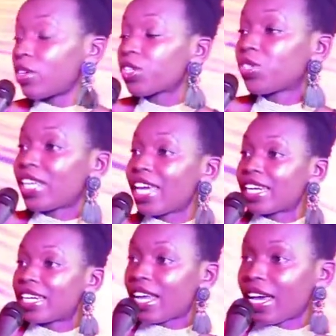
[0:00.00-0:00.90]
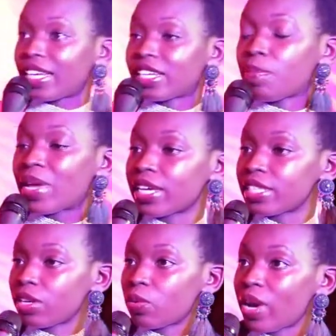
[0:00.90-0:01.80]
you actually headlined at
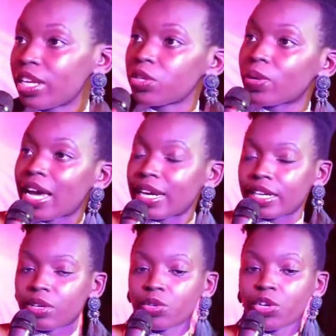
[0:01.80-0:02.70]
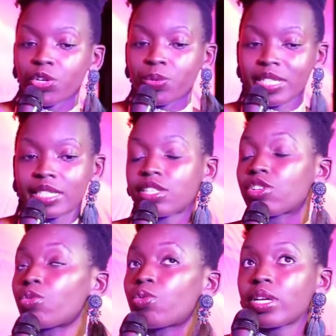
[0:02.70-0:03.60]
Blankets and Wine Uganda. You know, it was such
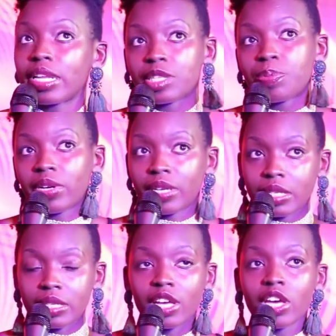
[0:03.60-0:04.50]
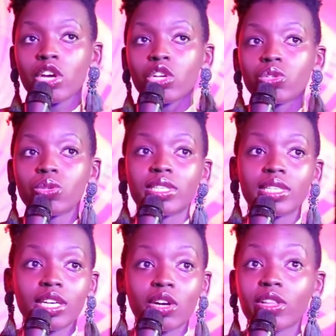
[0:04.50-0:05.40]
a real experience to
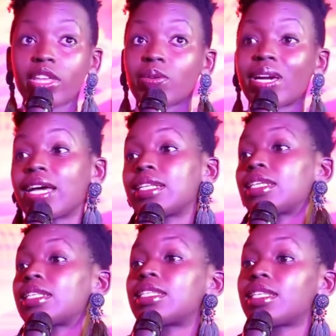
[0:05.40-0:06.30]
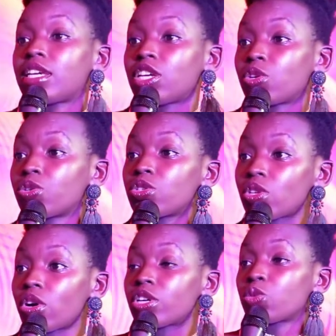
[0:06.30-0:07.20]
see all the Ugandans sing your
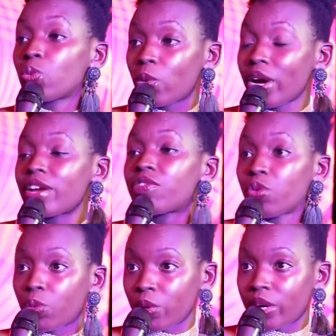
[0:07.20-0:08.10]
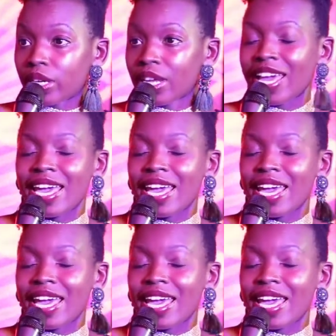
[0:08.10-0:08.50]
songs word for word.